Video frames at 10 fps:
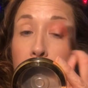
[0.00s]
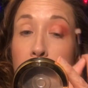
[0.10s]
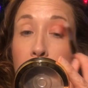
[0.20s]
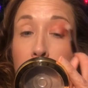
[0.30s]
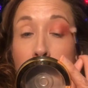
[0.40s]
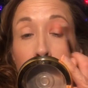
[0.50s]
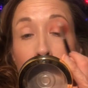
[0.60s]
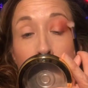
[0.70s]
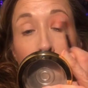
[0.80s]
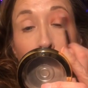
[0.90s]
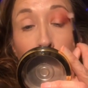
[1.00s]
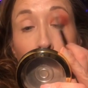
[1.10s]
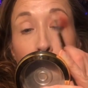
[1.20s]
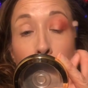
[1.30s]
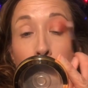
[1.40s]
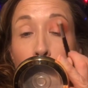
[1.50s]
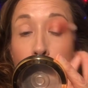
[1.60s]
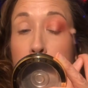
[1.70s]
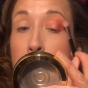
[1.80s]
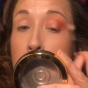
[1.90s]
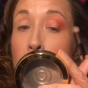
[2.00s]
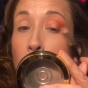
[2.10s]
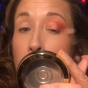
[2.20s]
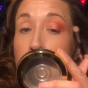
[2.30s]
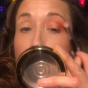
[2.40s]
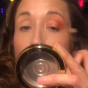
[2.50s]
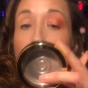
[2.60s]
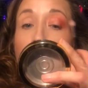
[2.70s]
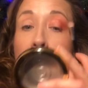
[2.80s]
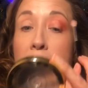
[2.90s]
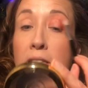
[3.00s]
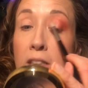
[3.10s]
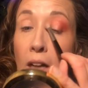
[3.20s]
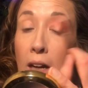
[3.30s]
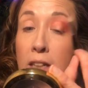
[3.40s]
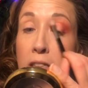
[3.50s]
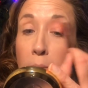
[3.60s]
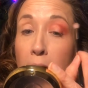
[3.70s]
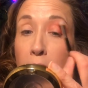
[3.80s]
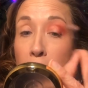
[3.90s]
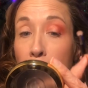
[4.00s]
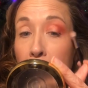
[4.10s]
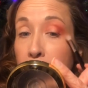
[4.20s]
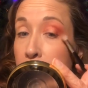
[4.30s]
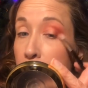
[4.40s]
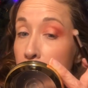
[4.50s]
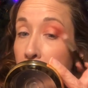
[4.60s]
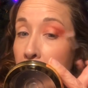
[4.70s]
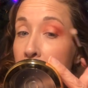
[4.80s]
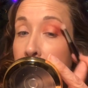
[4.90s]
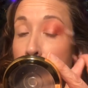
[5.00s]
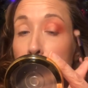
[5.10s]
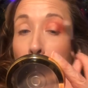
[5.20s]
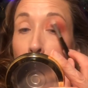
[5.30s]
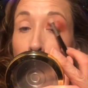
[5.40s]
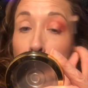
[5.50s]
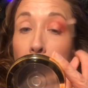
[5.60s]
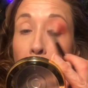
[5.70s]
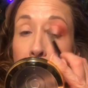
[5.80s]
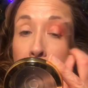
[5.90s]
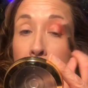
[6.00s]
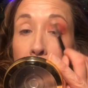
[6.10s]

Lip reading: And the owner was, you know, he was apologizing to us about, you know, having to look at it and blah, blah, blah. And